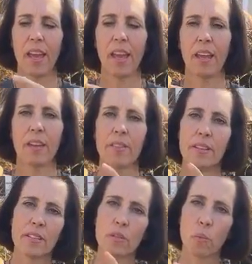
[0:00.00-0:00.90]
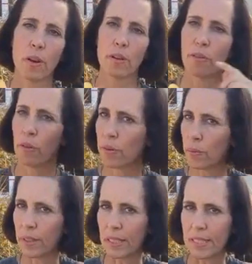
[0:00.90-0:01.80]
And this is wonderful for
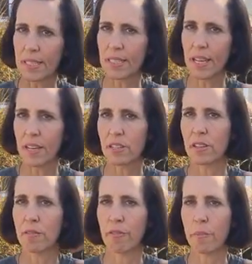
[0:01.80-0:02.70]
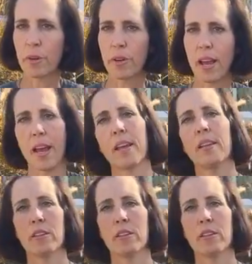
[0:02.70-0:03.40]
releasing tension from your head.